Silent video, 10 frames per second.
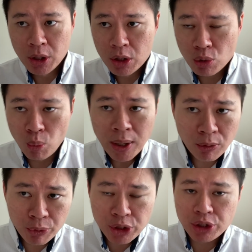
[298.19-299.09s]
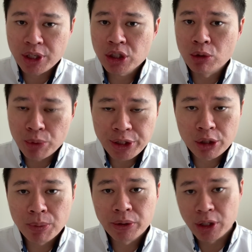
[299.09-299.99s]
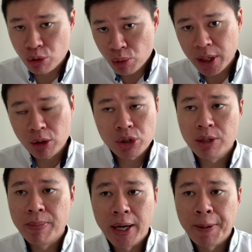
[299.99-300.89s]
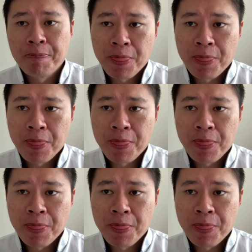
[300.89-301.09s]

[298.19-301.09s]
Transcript: So one of which is actually a retail bond that you can actually buy.